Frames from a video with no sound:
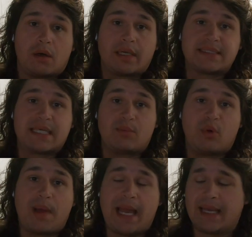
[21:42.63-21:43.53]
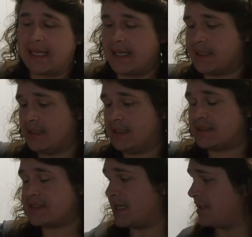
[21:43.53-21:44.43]
Alright team, we're back and
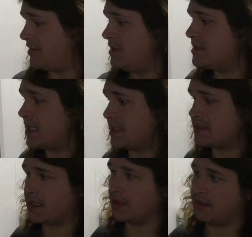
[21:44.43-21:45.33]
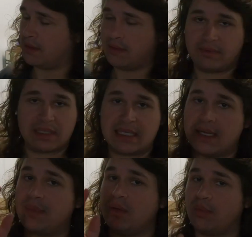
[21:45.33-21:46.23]
it's uh, Thursday so I didn't really
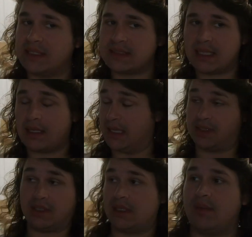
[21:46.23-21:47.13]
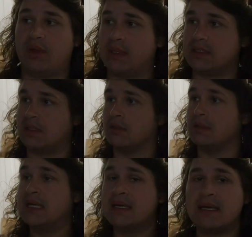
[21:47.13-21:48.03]
come here Wednesday, actually I didn't come here Wednesday at
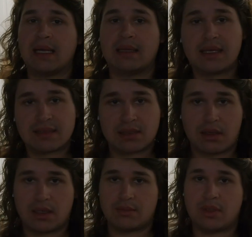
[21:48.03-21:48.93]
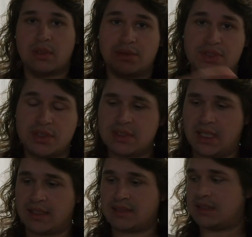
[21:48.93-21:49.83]
all and last time on
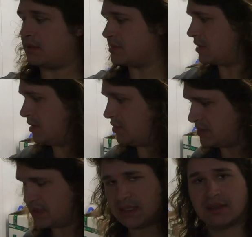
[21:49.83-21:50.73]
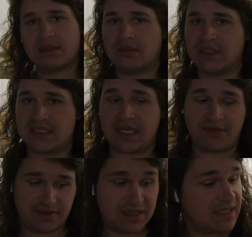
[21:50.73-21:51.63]
Tuesday I said that I was going to do a deal and all this
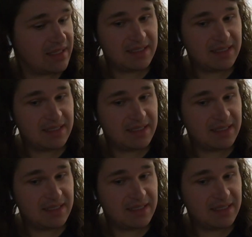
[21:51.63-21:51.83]
stuff and